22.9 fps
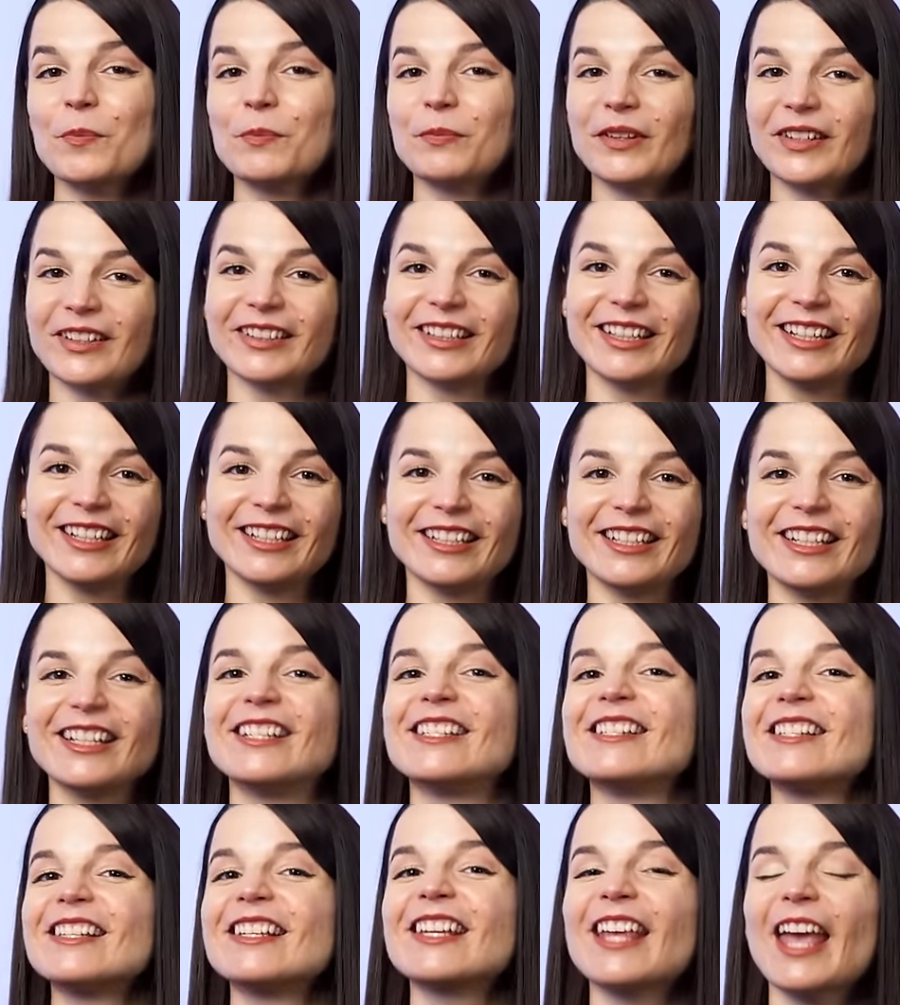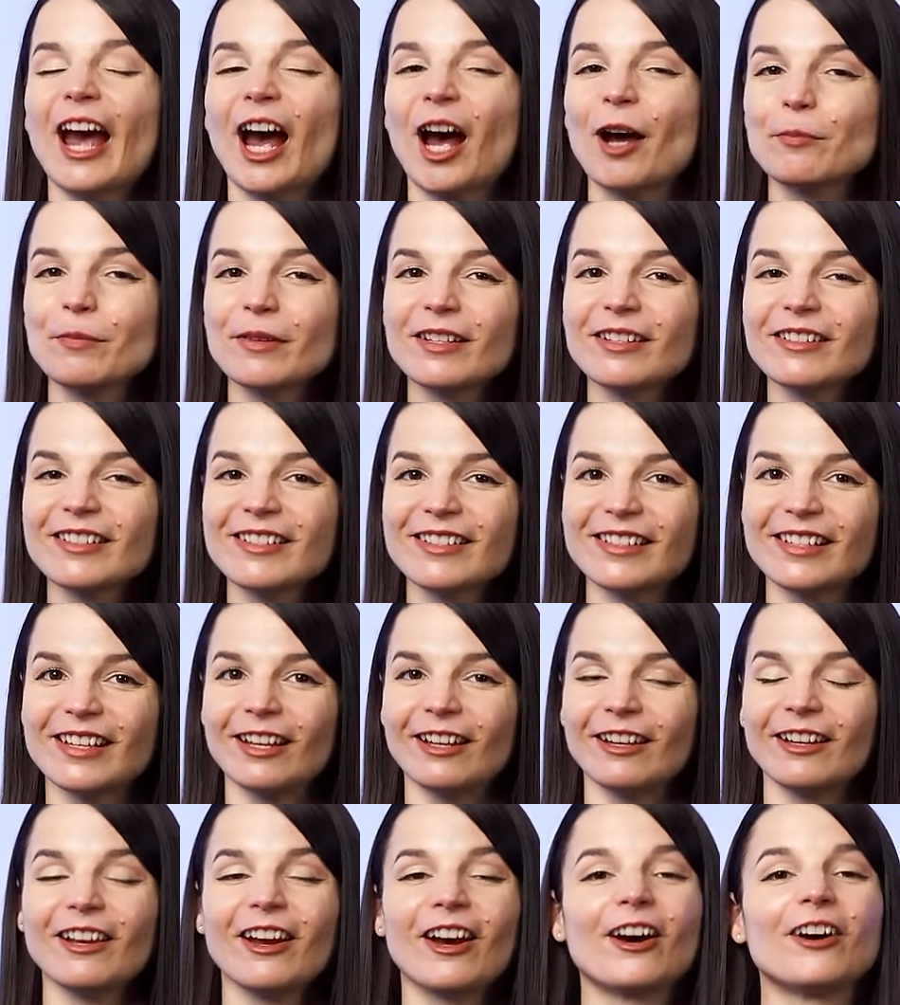Berlin is the capital
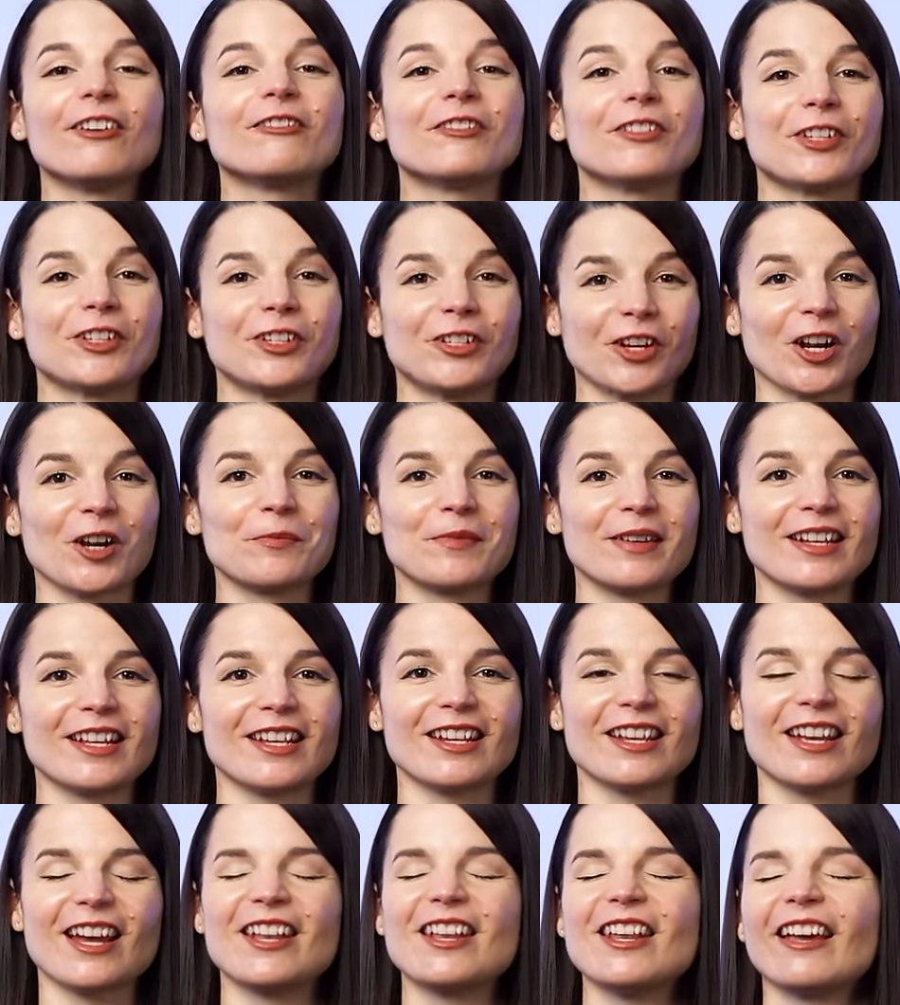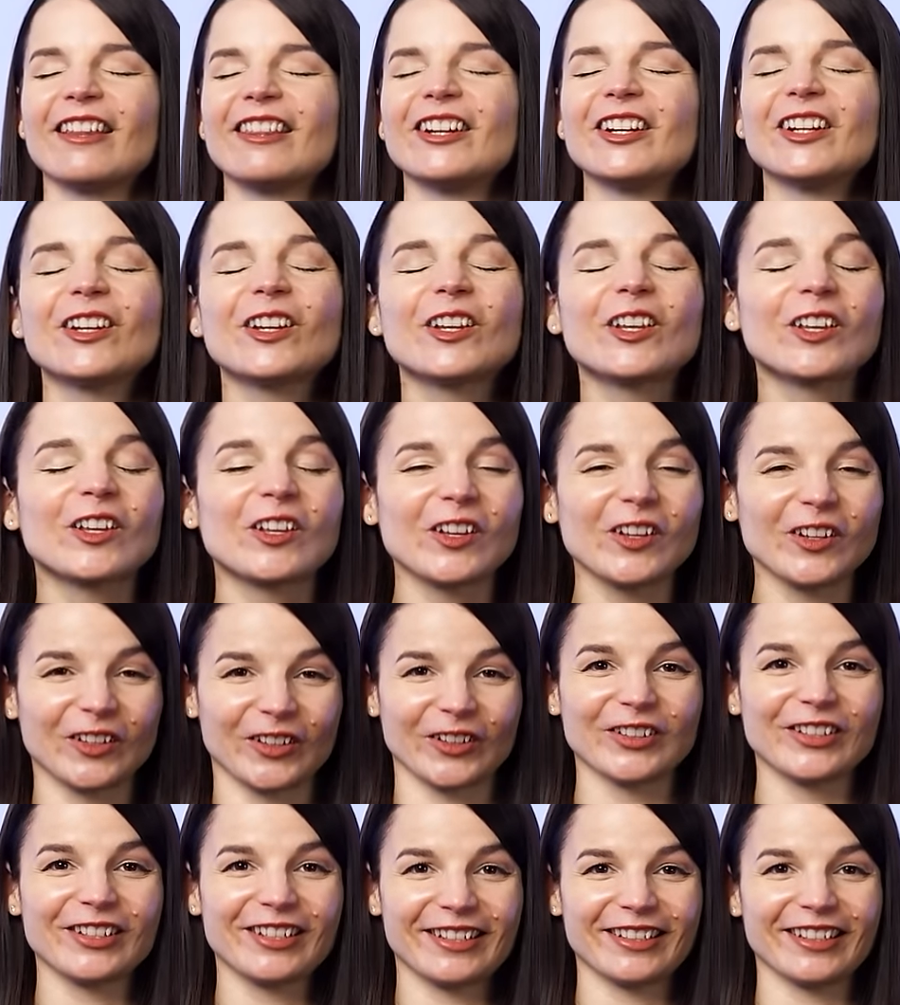city of Germany, another
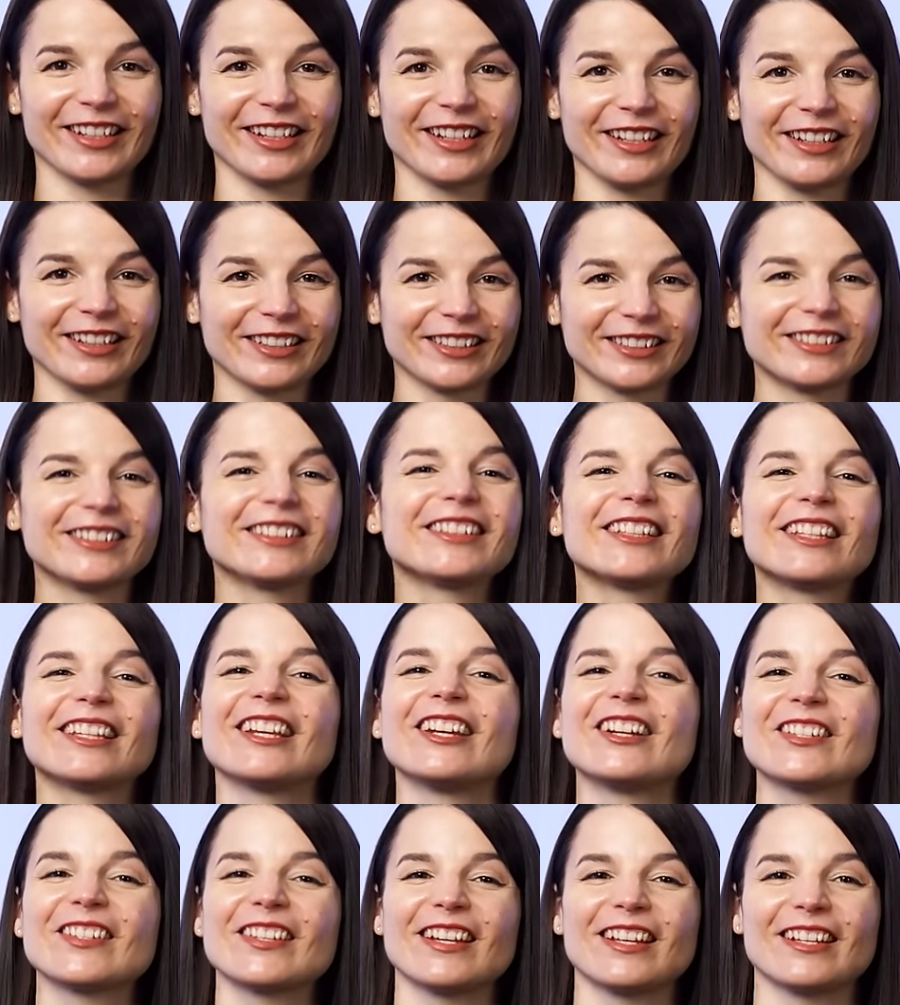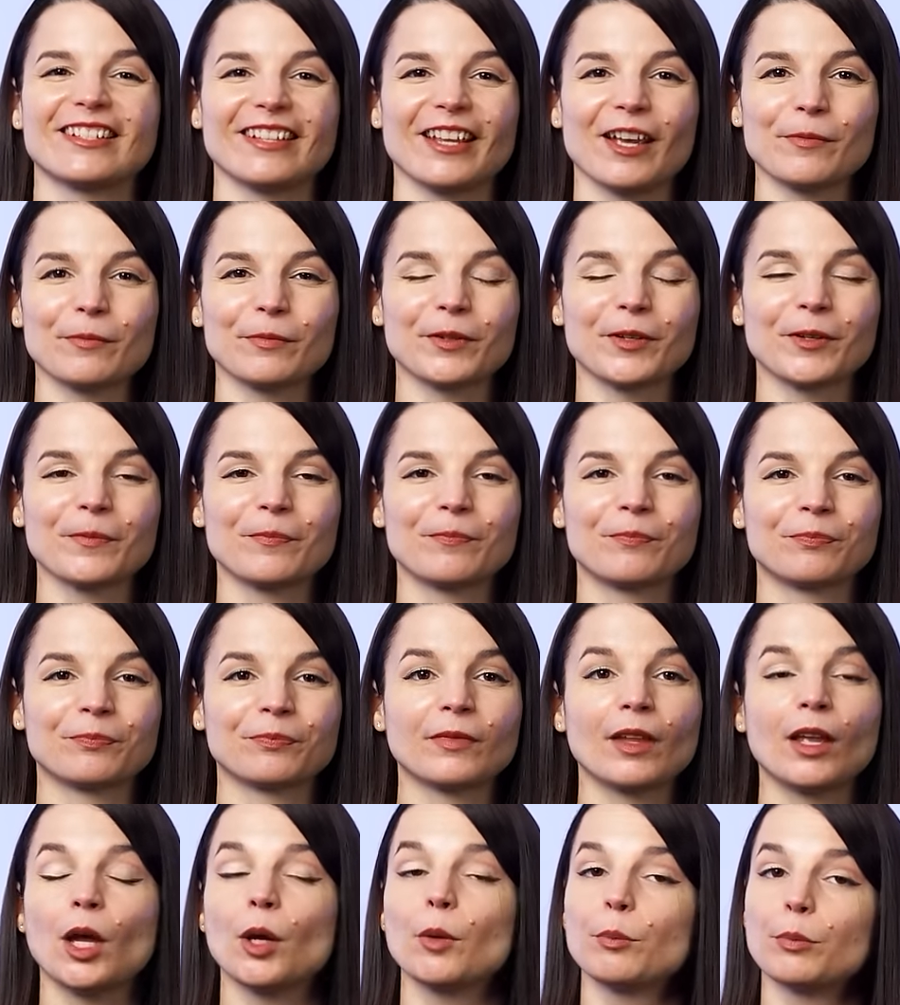huge city. Here's an example.
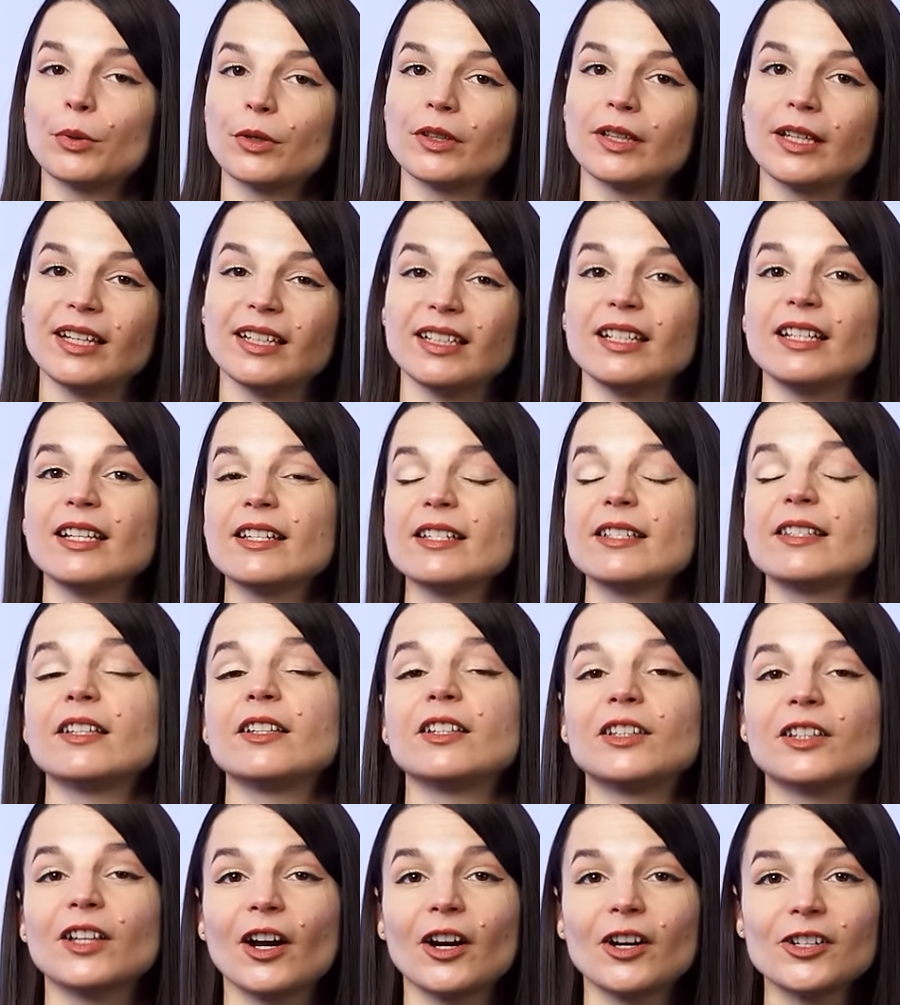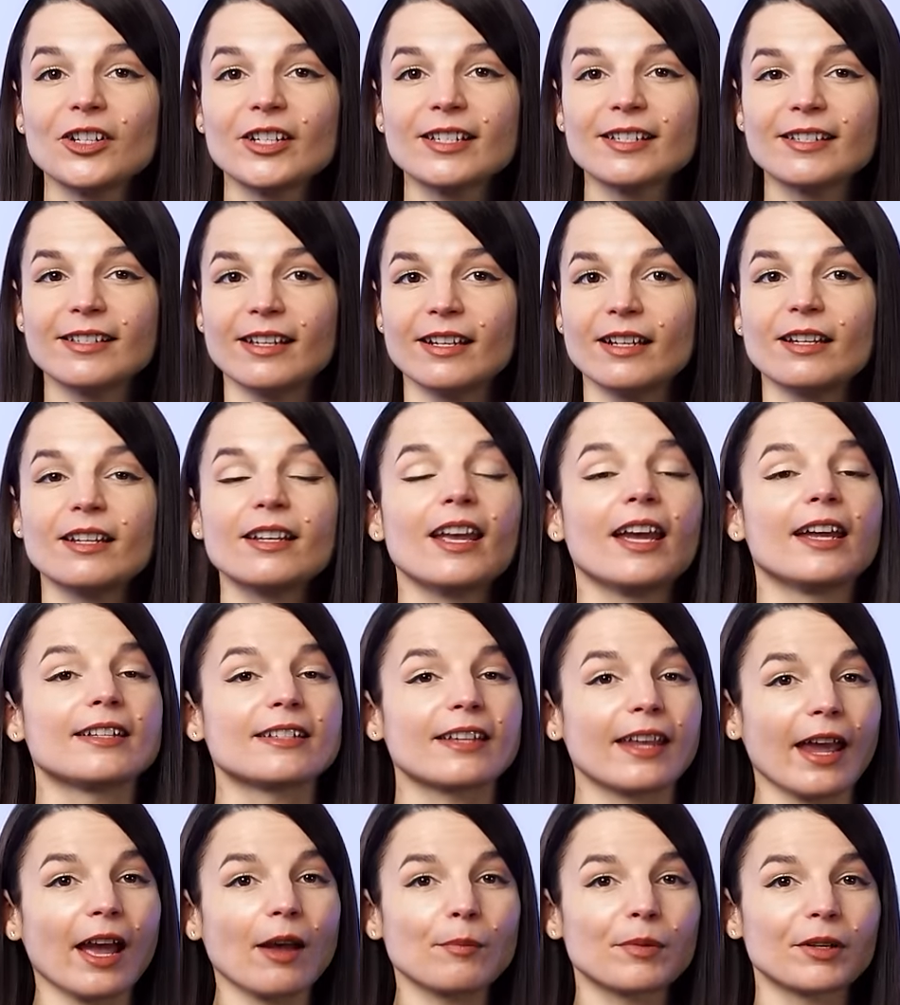Berlin is the largest city and
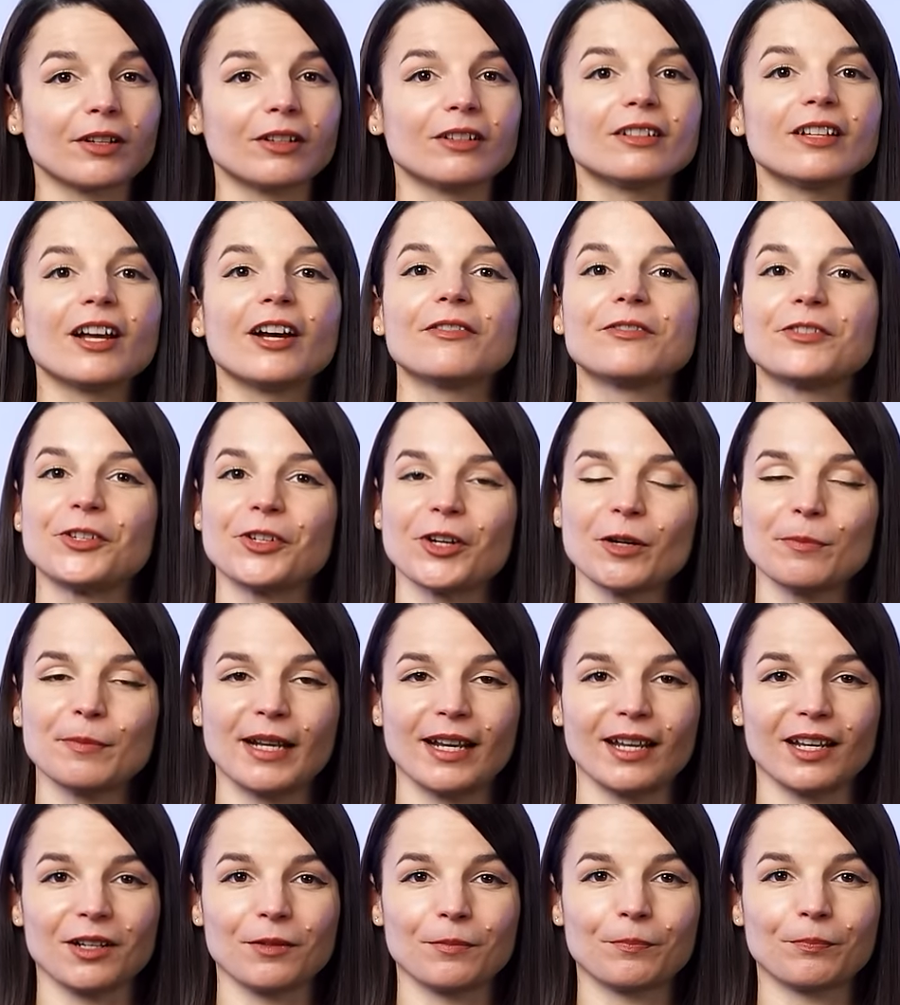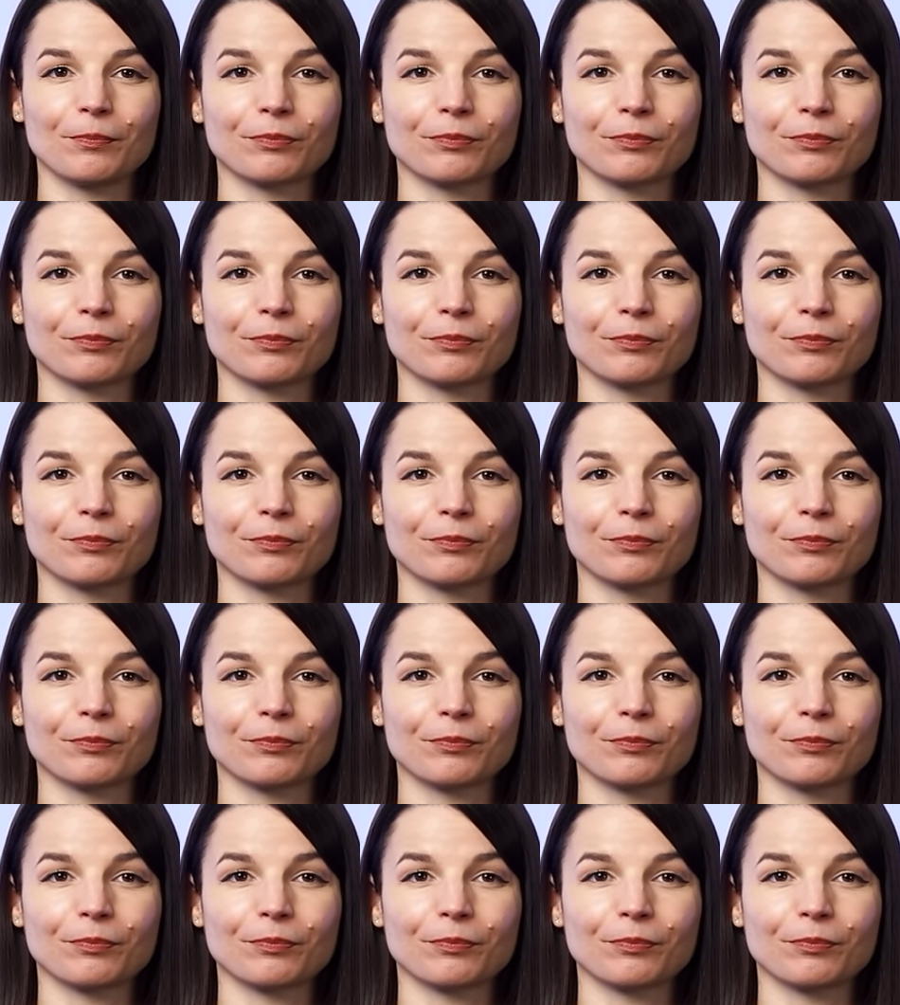capital of Germany.